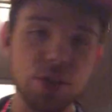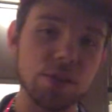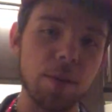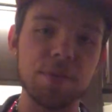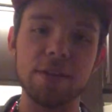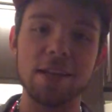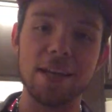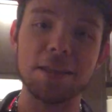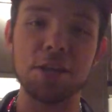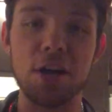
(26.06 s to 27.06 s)
just something that
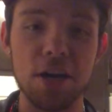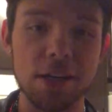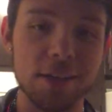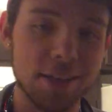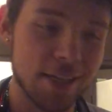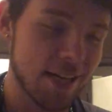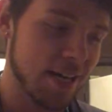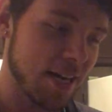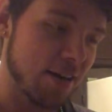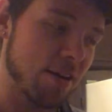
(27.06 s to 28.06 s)
I thought
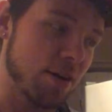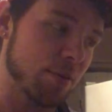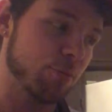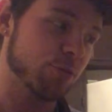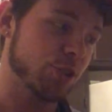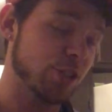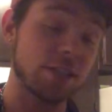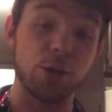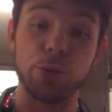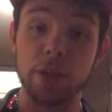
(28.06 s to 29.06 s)
was just
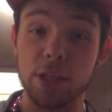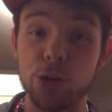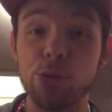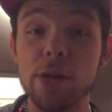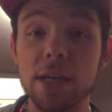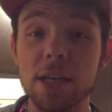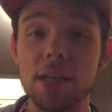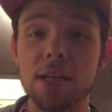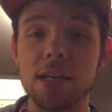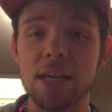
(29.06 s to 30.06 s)
like a really
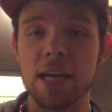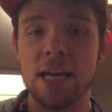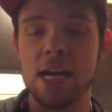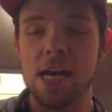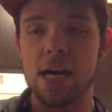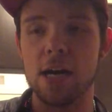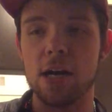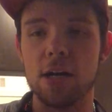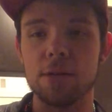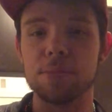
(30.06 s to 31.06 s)
quick,
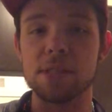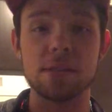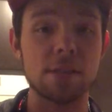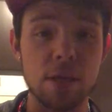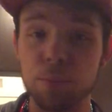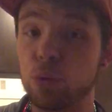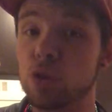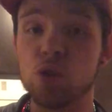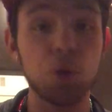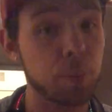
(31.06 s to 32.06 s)
simple,
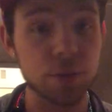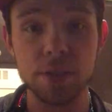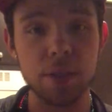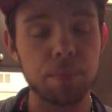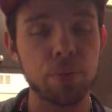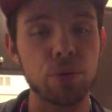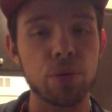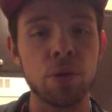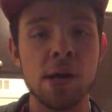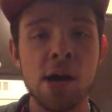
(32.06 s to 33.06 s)
super
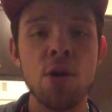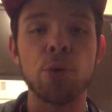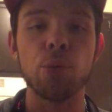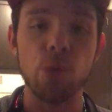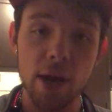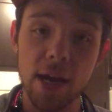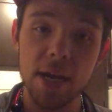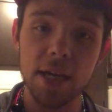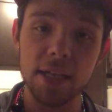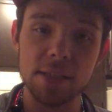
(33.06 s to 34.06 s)
simple
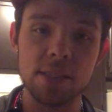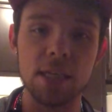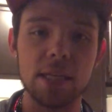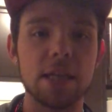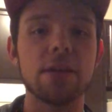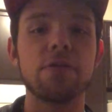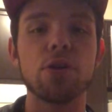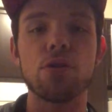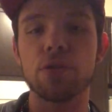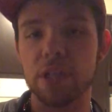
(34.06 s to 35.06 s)
way to give
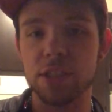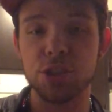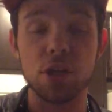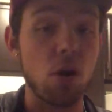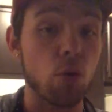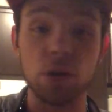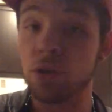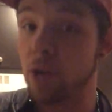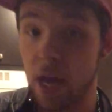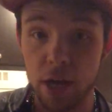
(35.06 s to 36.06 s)
your Orisha or
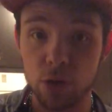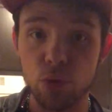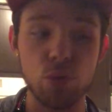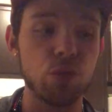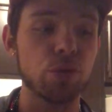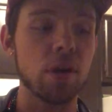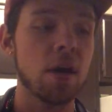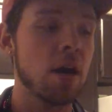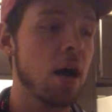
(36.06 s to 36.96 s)
your Eggun